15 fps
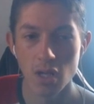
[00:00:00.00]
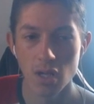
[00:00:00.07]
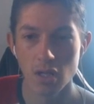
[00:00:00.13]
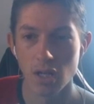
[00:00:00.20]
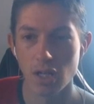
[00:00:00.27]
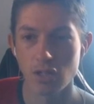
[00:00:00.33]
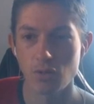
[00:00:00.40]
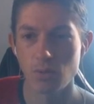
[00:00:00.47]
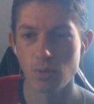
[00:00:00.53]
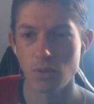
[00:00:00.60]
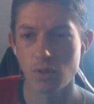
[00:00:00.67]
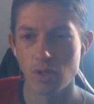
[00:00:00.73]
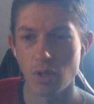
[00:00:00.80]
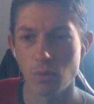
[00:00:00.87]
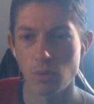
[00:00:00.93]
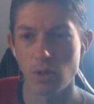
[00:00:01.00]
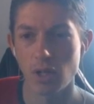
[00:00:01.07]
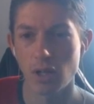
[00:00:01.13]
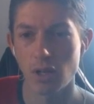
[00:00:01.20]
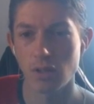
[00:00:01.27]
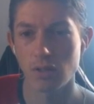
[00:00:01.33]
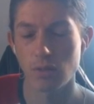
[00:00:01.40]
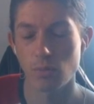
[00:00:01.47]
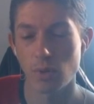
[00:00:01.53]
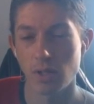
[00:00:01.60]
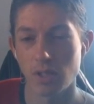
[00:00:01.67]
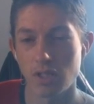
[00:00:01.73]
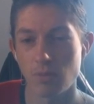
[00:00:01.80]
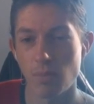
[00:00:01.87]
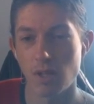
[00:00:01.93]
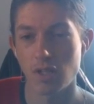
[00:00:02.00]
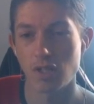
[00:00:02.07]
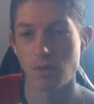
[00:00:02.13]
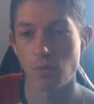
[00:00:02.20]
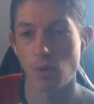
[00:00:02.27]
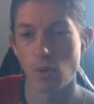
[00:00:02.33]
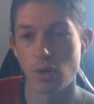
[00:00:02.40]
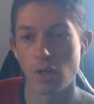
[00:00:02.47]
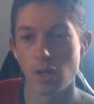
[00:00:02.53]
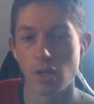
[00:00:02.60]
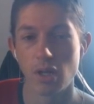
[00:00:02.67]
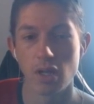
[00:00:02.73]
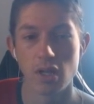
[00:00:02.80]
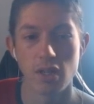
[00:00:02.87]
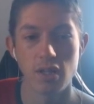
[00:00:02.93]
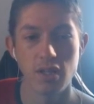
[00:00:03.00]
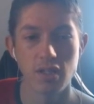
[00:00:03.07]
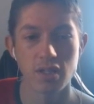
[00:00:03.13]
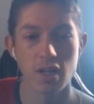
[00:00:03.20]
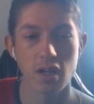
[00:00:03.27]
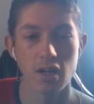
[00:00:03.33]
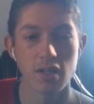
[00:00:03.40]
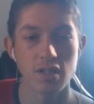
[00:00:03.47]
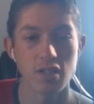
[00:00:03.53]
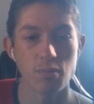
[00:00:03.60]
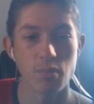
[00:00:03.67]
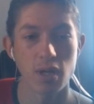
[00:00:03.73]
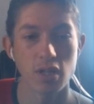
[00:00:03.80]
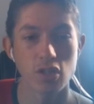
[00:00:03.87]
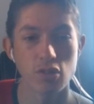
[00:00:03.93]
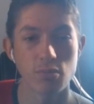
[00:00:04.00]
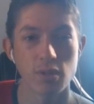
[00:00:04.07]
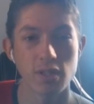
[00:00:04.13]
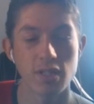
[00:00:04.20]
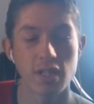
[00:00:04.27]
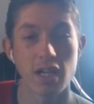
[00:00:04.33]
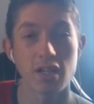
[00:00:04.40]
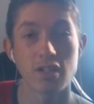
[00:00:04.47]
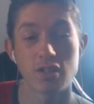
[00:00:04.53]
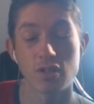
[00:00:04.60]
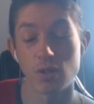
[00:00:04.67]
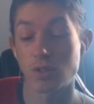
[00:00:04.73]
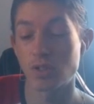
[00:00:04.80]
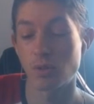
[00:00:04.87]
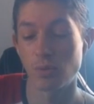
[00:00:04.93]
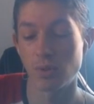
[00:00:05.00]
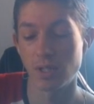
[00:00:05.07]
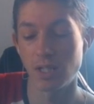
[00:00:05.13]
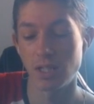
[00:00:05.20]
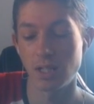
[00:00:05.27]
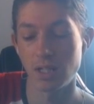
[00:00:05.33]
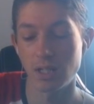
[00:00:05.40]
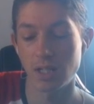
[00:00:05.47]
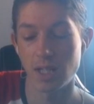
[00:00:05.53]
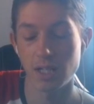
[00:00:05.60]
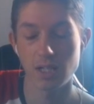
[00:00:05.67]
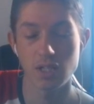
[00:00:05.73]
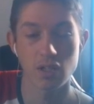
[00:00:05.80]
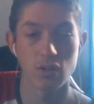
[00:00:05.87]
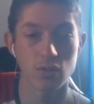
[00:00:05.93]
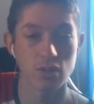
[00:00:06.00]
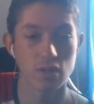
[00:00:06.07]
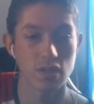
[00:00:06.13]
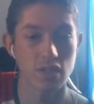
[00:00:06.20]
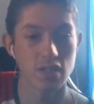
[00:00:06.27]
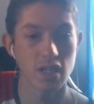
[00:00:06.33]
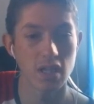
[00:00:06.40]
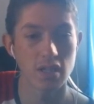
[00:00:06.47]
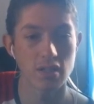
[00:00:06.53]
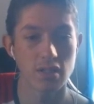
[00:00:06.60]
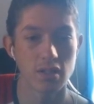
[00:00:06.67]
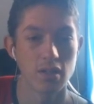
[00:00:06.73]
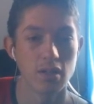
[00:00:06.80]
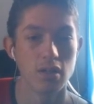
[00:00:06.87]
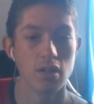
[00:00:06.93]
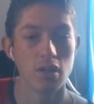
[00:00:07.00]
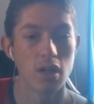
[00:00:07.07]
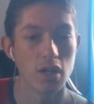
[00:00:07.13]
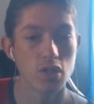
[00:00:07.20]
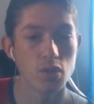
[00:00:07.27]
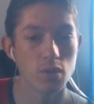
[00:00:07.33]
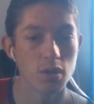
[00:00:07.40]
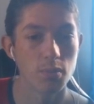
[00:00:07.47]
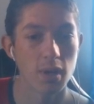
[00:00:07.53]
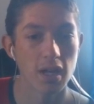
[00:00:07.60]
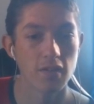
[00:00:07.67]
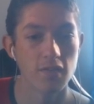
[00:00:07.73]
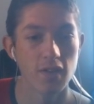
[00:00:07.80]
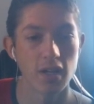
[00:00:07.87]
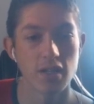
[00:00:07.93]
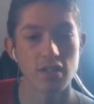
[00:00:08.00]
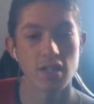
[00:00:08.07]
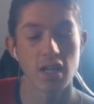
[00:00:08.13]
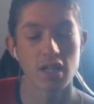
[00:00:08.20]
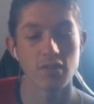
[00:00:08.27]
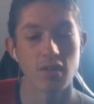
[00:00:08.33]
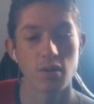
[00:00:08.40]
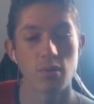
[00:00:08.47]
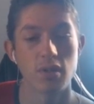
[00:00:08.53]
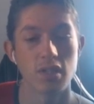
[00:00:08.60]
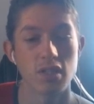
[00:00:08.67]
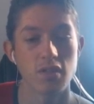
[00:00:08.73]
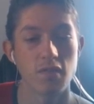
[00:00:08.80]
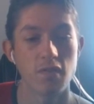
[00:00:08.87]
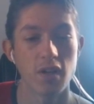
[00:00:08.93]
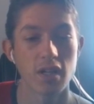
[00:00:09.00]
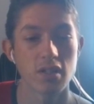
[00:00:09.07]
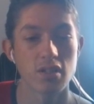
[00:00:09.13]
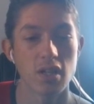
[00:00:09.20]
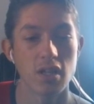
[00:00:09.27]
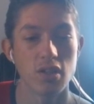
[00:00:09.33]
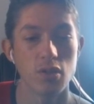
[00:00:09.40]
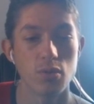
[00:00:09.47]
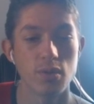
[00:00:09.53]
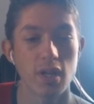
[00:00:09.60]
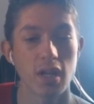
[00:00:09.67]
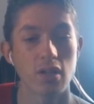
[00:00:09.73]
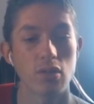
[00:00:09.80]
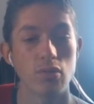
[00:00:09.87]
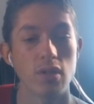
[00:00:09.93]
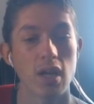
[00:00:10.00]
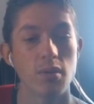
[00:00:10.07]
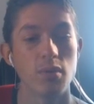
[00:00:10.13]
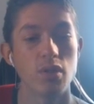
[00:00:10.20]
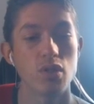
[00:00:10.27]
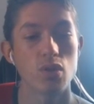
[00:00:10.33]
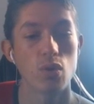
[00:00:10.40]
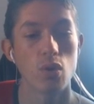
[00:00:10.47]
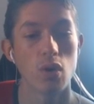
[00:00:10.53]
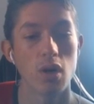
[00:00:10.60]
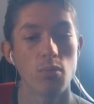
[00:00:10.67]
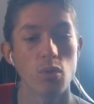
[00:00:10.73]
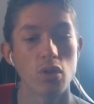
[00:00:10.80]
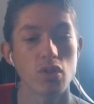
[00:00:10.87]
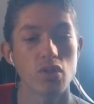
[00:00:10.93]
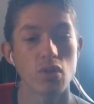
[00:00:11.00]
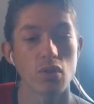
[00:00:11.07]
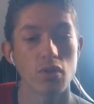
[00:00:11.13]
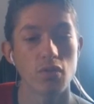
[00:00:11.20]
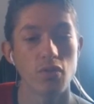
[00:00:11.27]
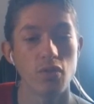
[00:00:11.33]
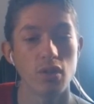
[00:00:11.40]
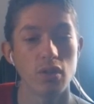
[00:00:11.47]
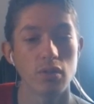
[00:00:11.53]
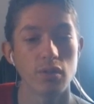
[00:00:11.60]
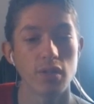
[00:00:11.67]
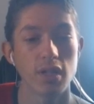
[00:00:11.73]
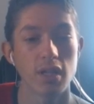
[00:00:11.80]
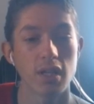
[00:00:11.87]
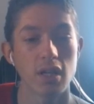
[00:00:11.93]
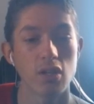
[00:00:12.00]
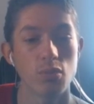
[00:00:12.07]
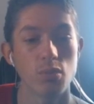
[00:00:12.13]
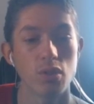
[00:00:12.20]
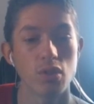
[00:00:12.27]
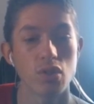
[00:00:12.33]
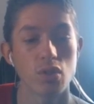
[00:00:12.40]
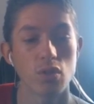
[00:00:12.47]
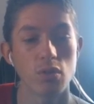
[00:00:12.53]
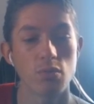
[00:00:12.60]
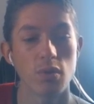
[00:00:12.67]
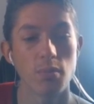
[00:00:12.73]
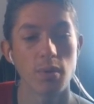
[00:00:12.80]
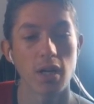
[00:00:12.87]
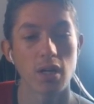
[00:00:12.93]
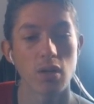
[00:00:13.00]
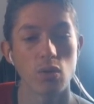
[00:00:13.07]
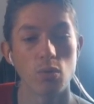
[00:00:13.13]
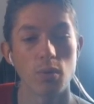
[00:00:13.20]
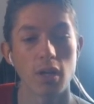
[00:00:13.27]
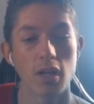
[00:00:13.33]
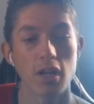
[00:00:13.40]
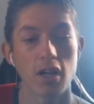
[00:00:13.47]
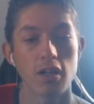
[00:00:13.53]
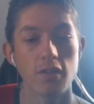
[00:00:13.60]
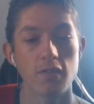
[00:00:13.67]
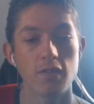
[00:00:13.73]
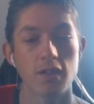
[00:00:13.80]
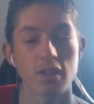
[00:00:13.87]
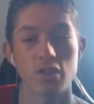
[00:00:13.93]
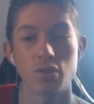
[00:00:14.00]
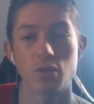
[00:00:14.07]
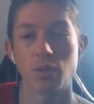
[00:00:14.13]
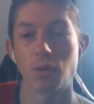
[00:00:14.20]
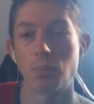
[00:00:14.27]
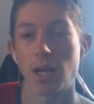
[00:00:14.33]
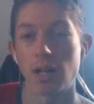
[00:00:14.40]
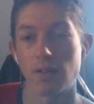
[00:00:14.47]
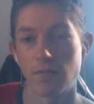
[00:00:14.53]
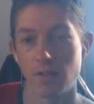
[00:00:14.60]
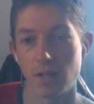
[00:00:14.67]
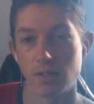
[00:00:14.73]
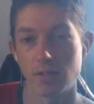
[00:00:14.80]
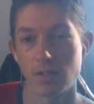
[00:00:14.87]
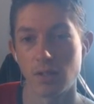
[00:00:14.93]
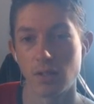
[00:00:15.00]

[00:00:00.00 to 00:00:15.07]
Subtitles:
And so running some other support. This card is Impenetrable Attack. It's also in the Galactic Origins set. During the battle phase, activate one of these effects. Either you take no damage, or a monster on the field, it cannot be destroyed by battle or by card effects during the battle phase.